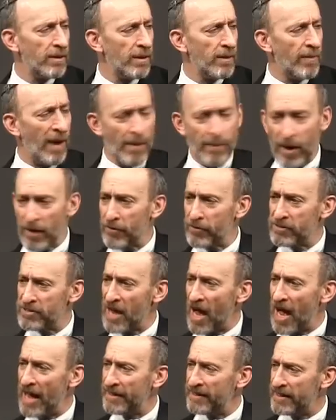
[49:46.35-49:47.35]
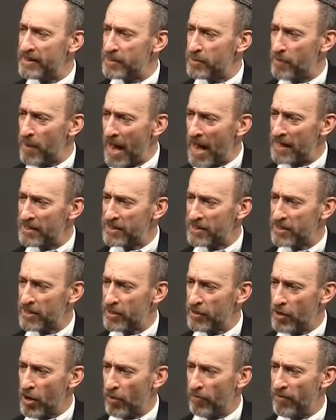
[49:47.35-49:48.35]
My mother died this past
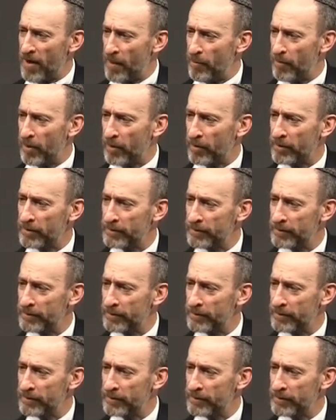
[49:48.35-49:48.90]
November.